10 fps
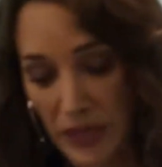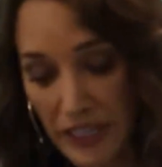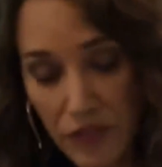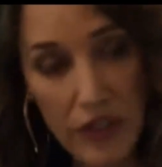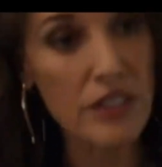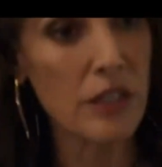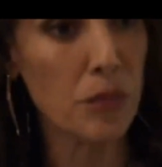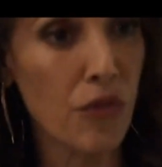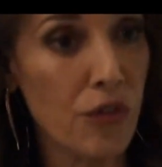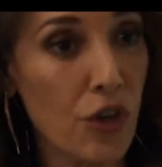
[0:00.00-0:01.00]
is advised to
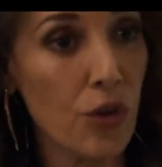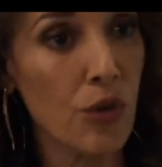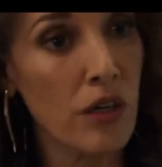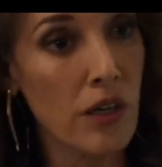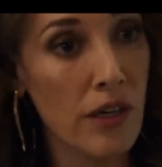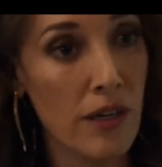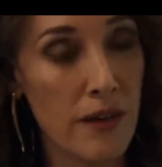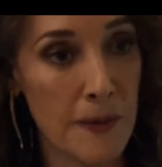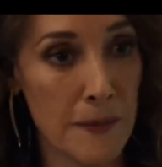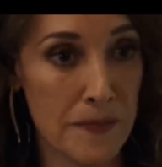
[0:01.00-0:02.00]
write it as if no
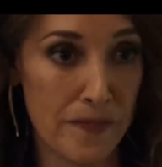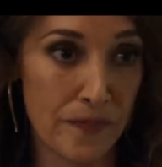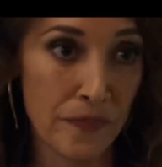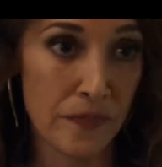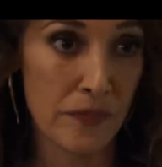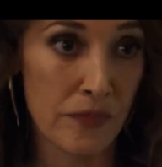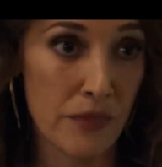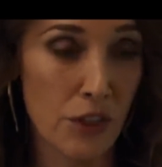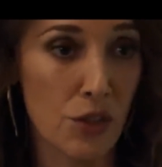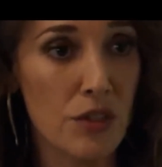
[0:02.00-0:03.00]
one would read it.
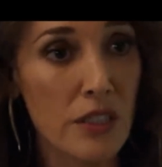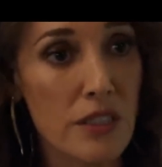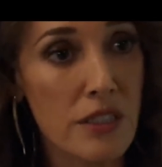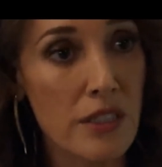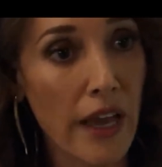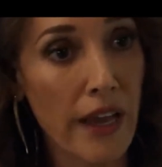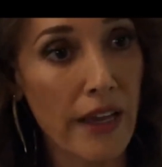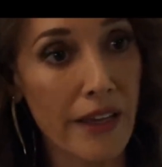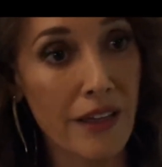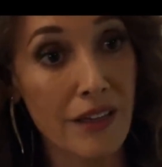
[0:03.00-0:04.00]
During a book
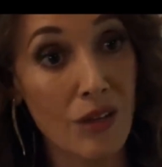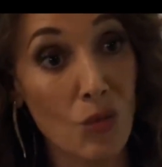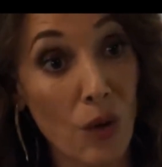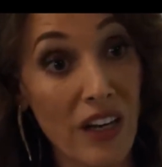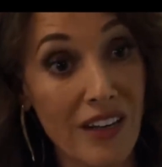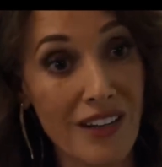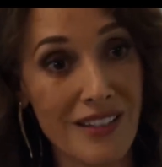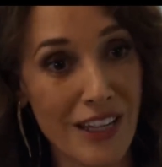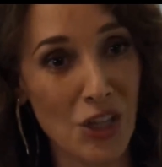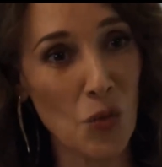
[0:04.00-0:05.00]
event, Dean talks
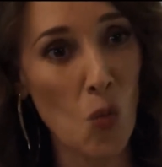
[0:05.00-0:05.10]
about what